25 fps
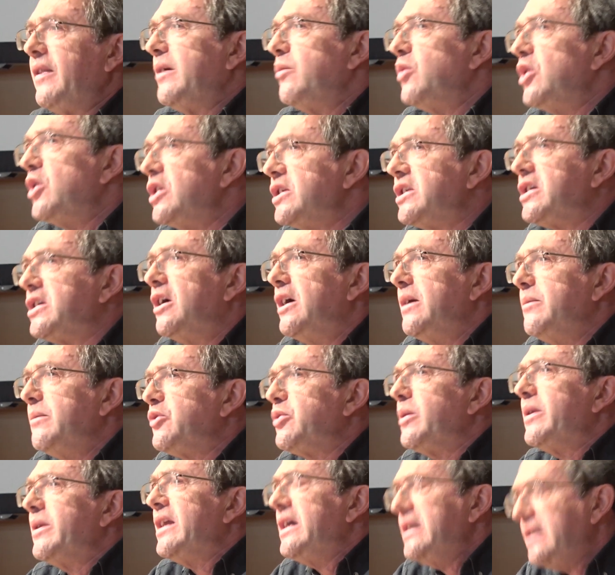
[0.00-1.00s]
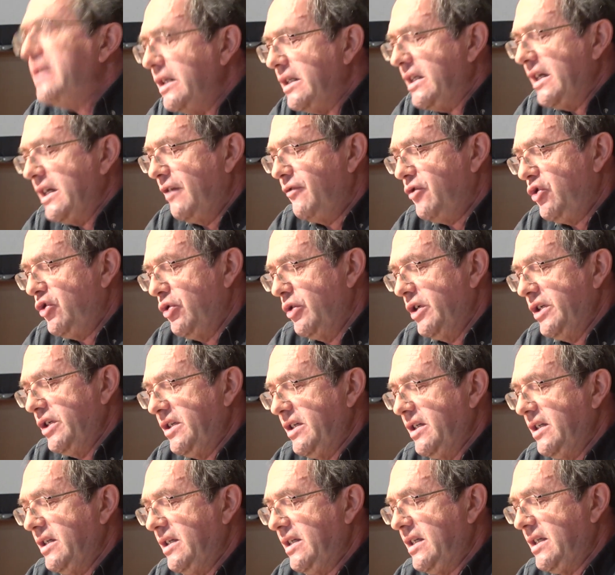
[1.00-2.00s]
there were times when they did have
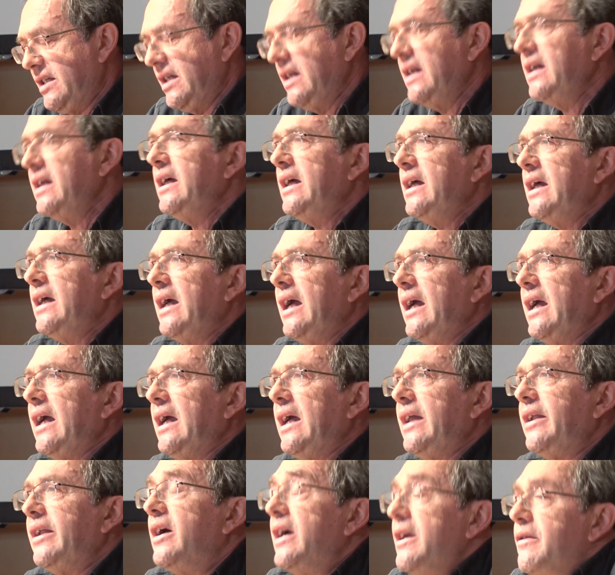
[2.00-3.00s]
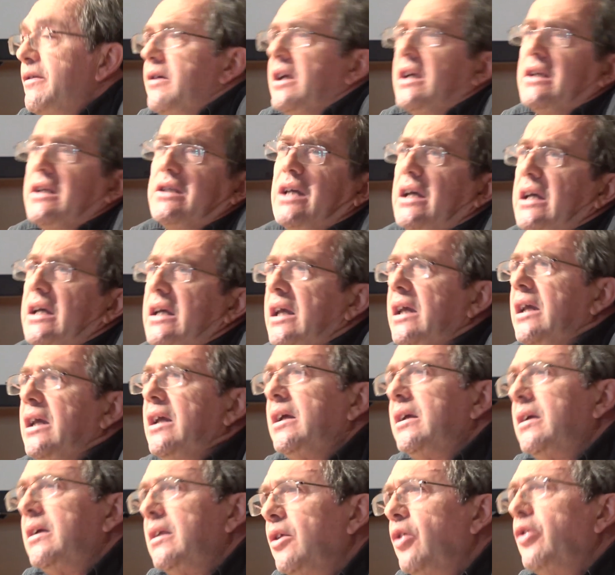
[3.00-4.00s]
choices. And I think
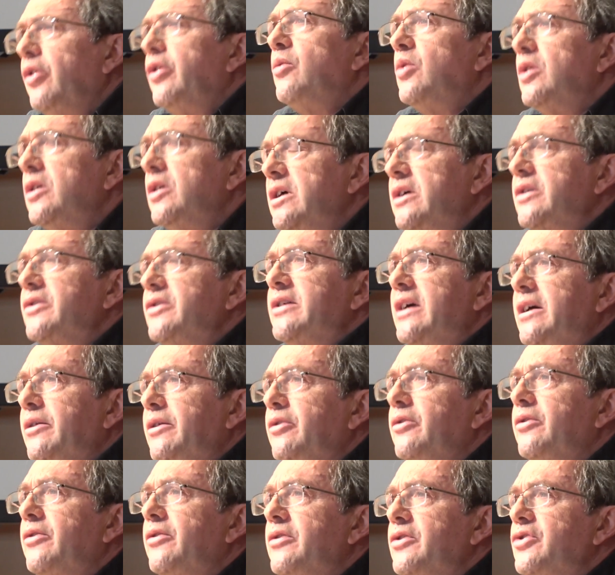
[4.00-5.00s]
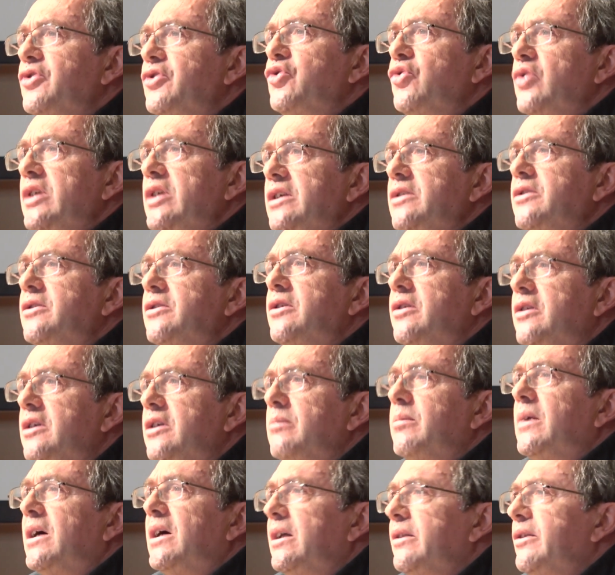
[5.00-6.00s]
taking a lot of workers out onto the streets to
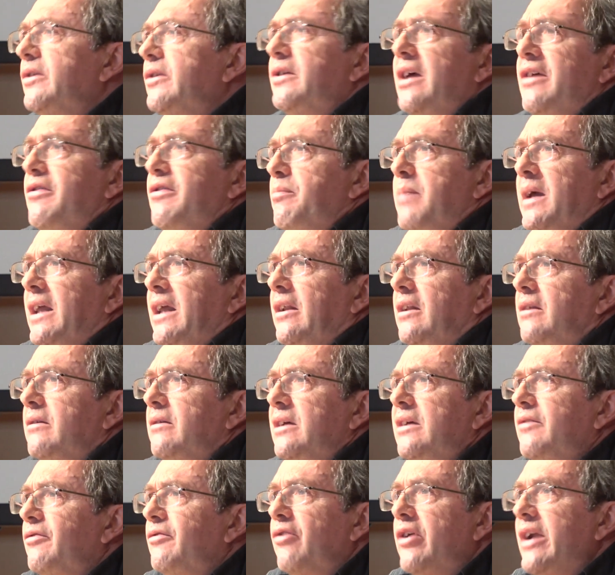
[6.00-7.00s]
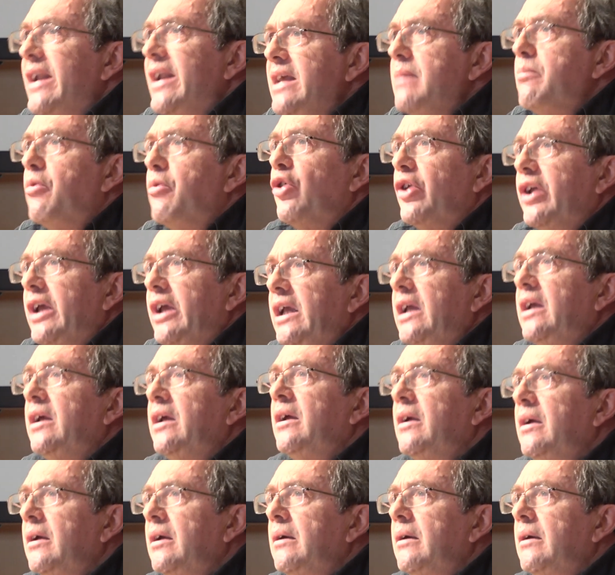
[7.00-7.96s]
demand the death penalty for anybody,